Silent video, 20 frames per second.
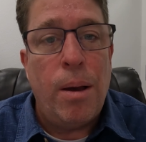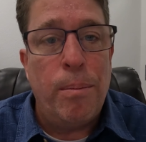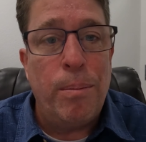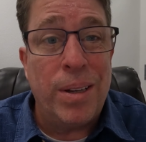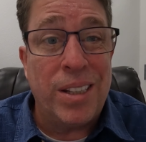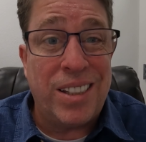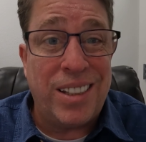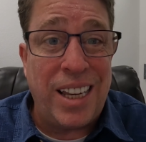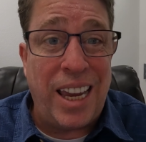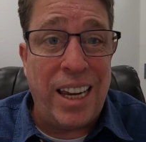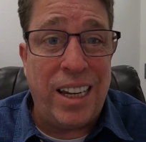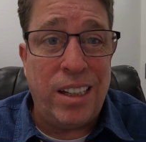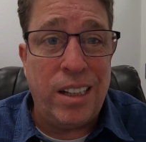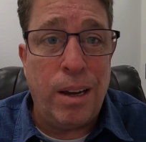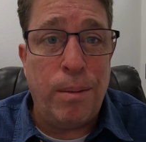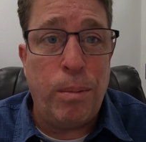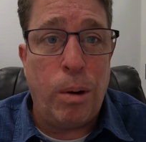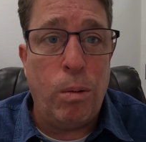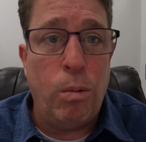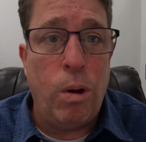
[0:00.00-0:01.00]
Mistake
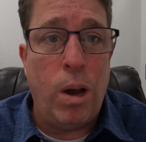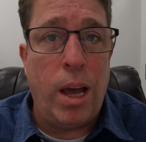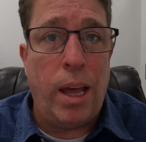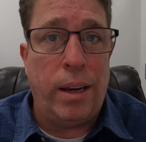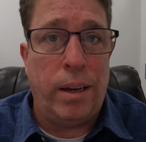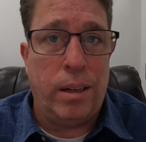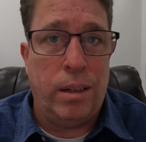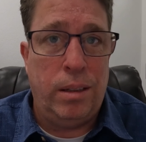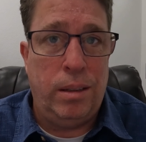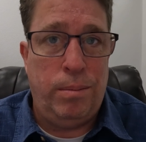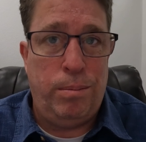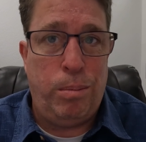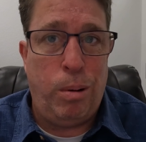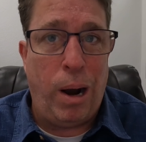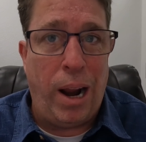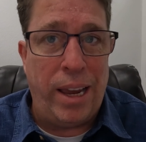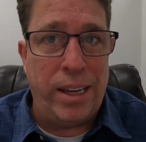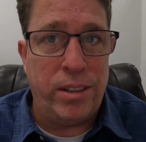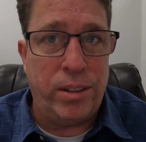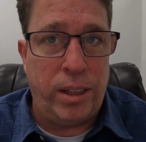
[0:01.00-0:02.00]
number one,
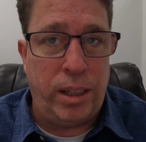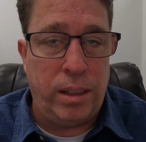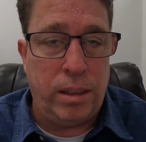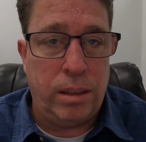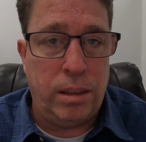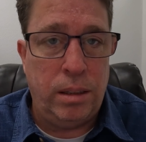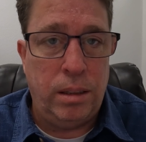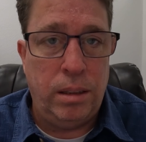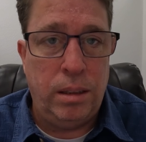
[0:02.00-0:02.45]
pricing.